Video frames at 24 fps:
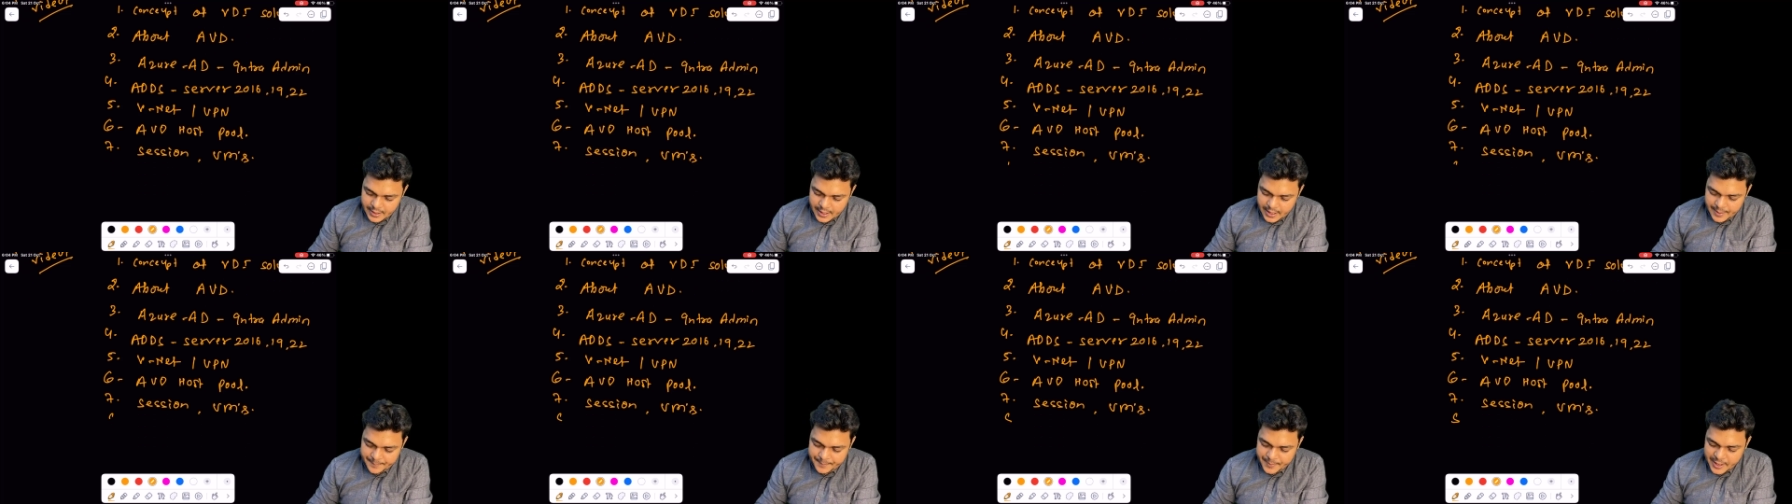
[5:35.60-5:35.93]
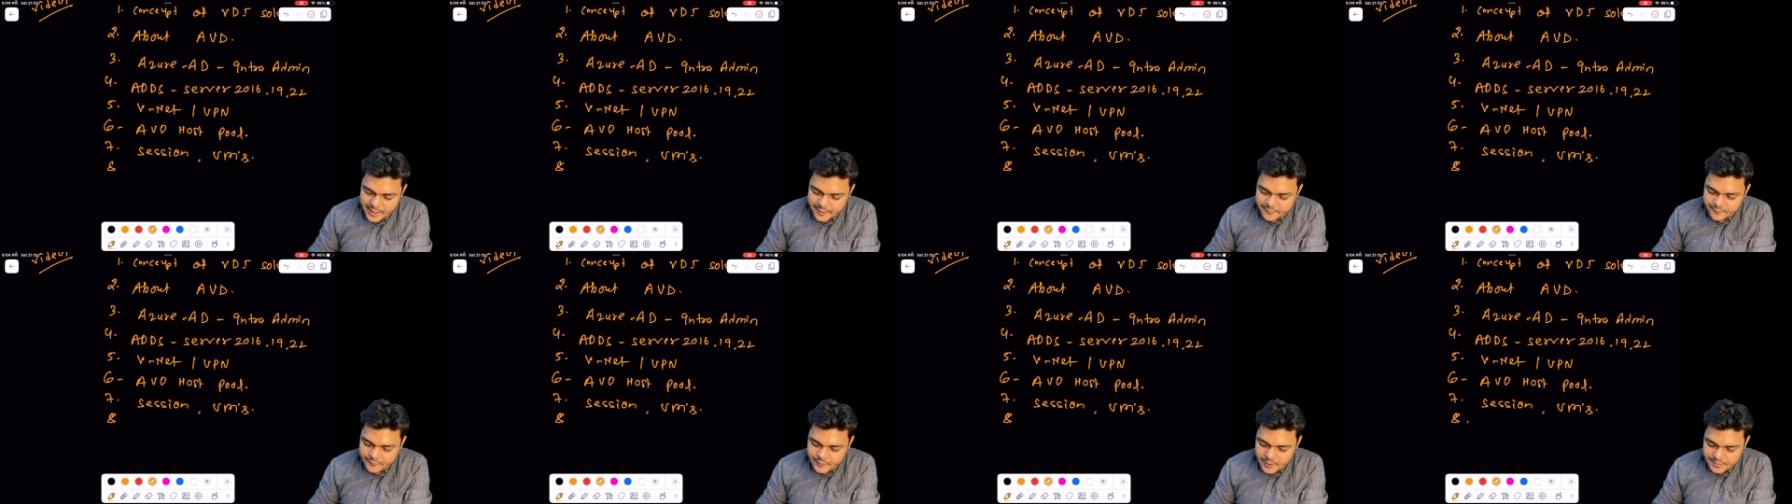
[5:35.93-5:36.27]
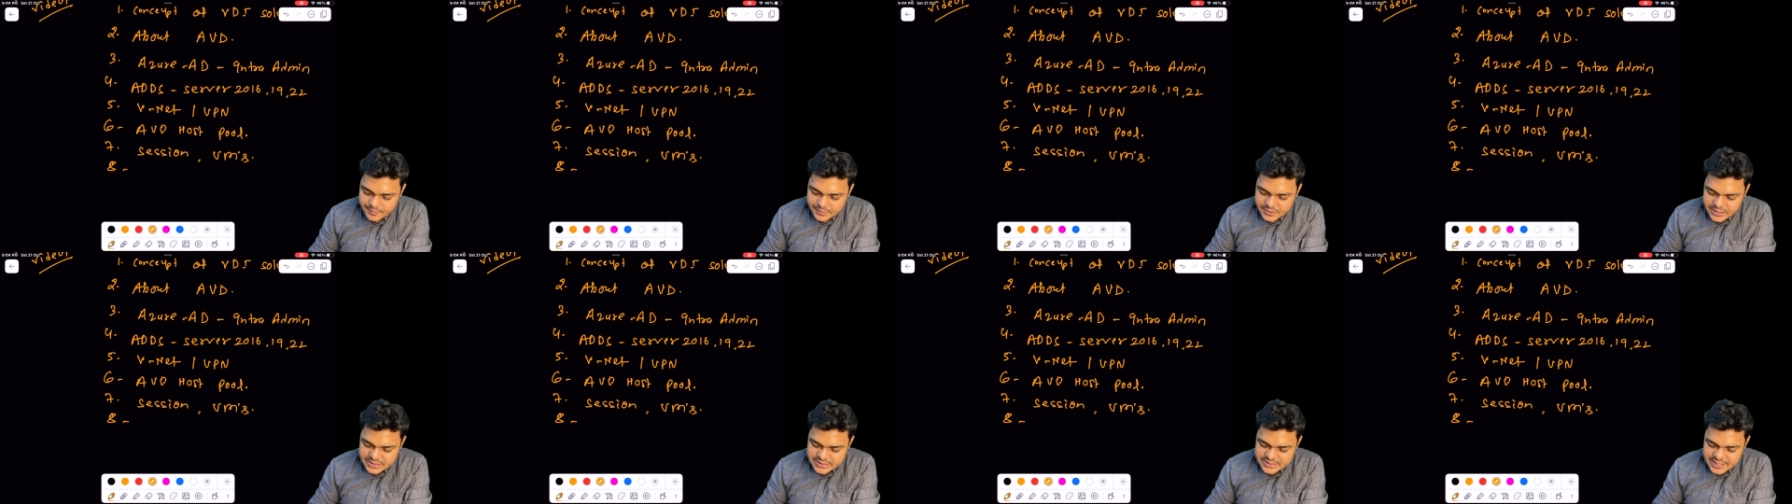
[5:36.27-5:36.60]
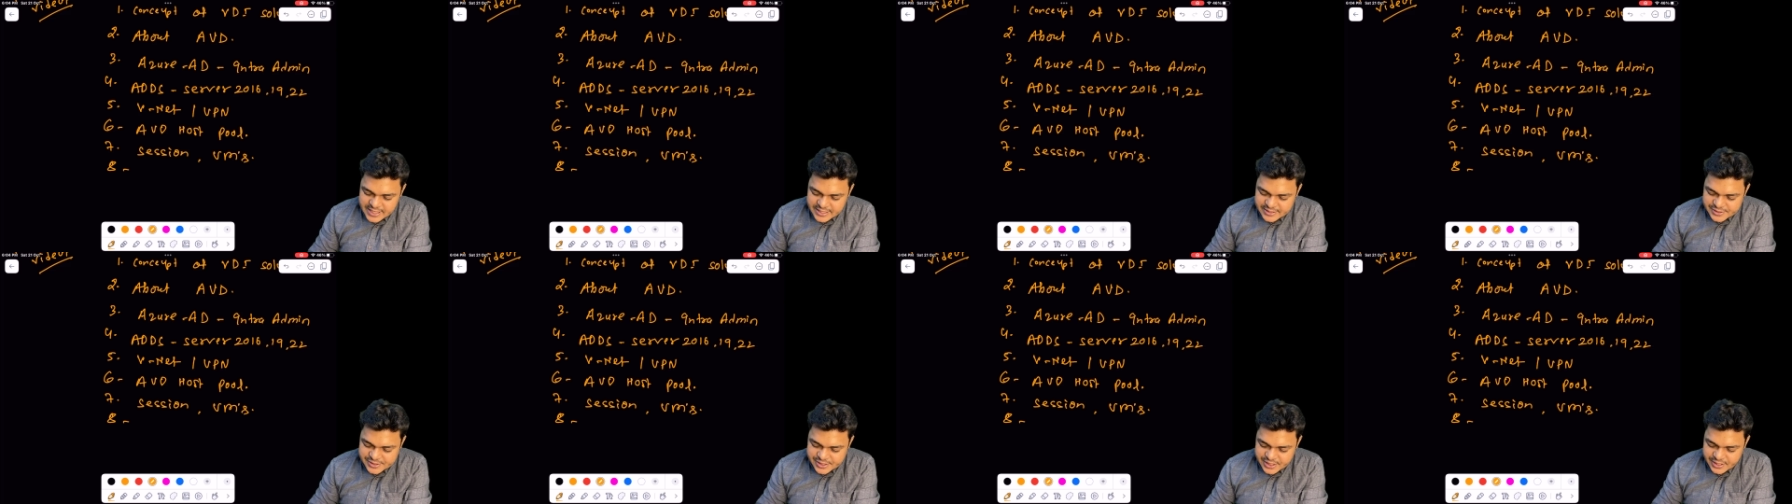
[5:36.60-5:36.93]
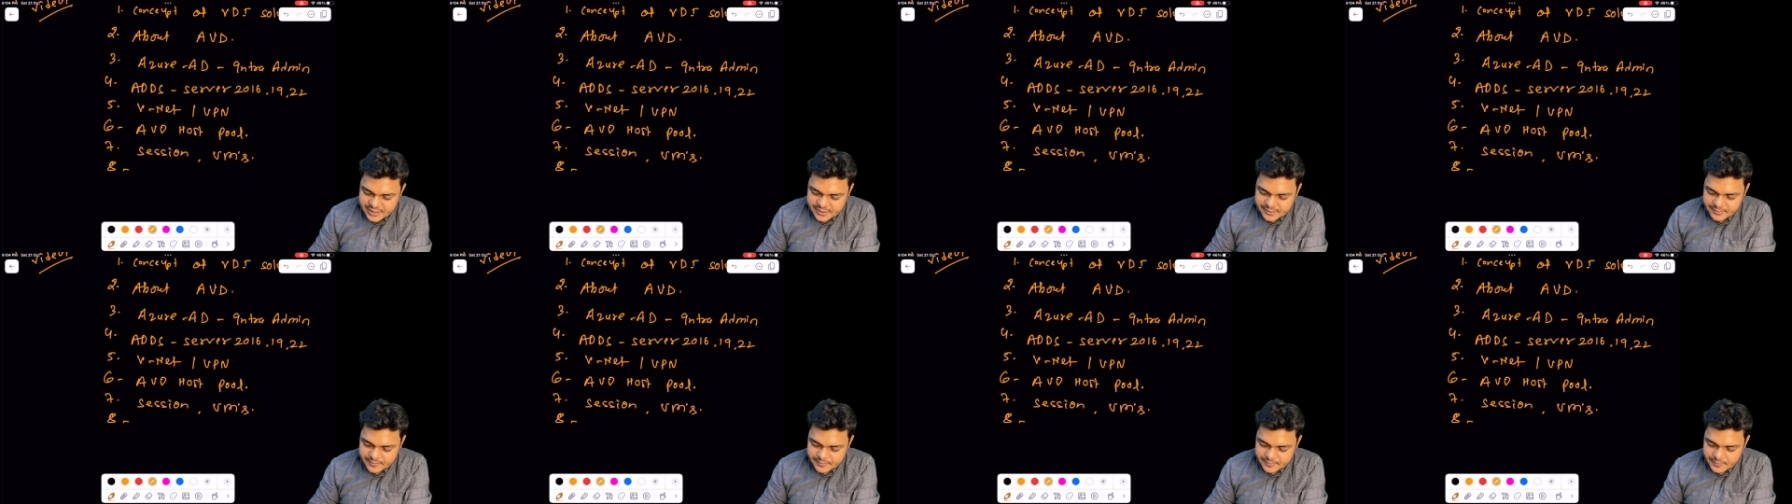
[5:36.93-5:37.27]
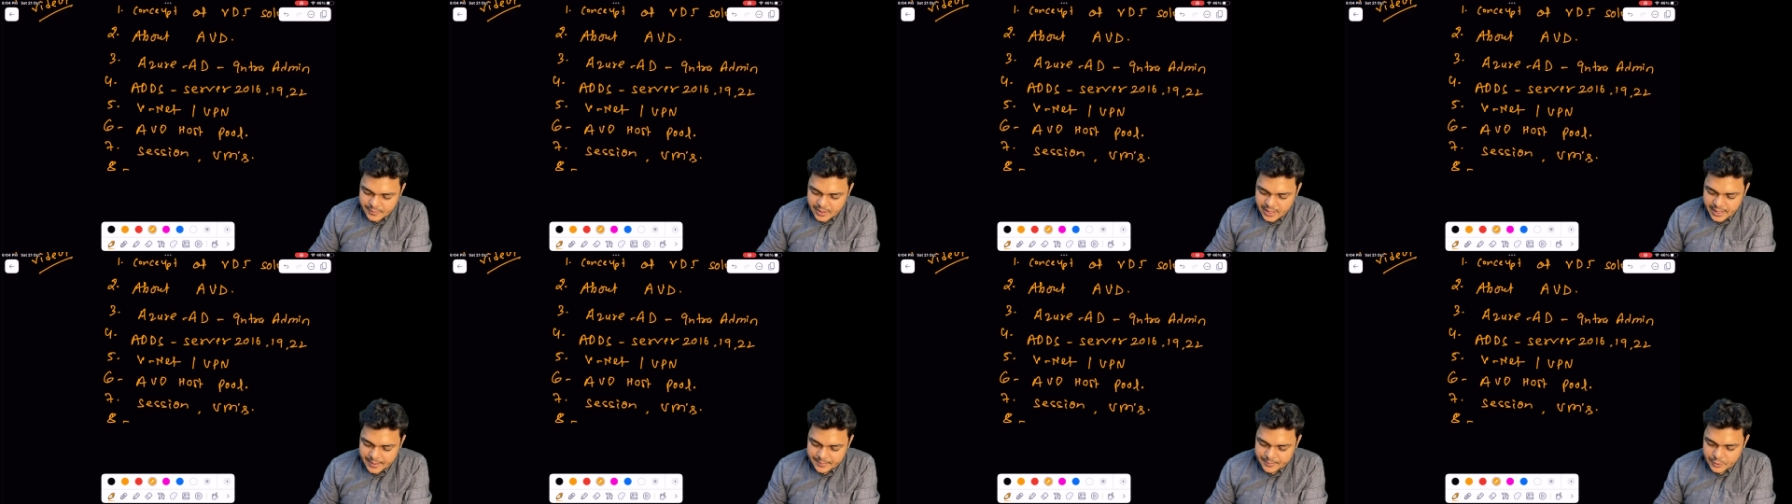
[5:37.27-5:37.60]
apart from the session
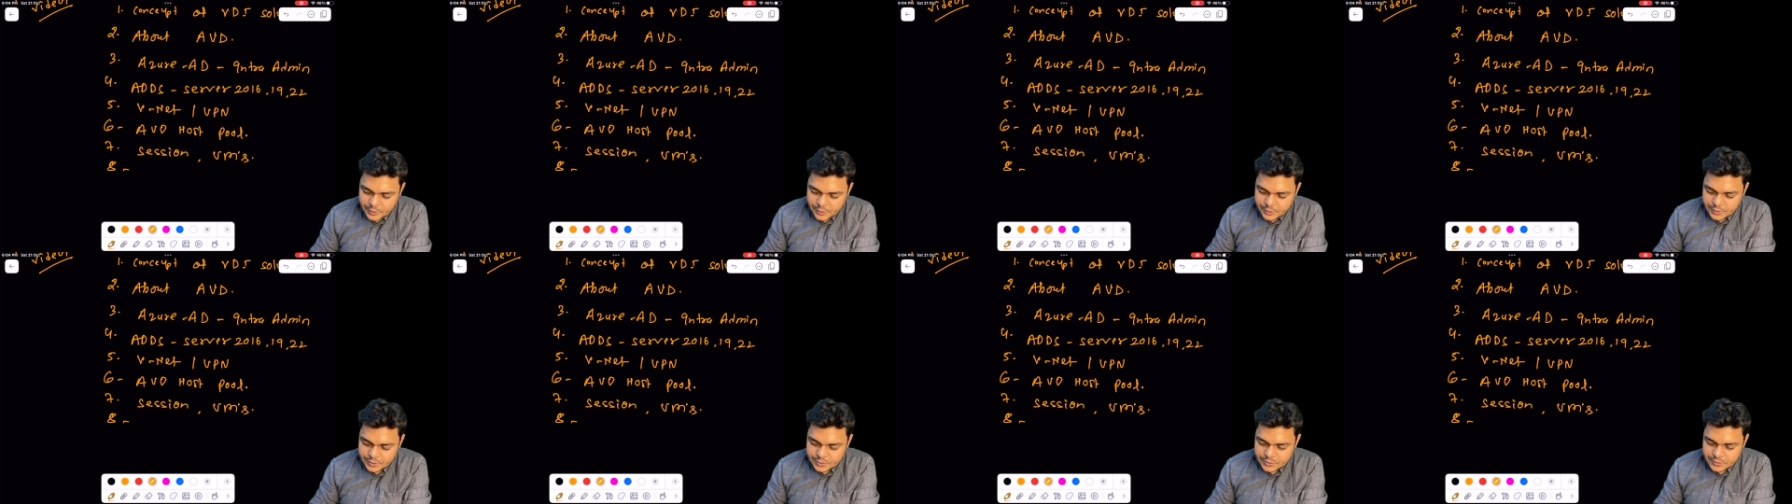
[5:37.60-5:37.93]
i'm going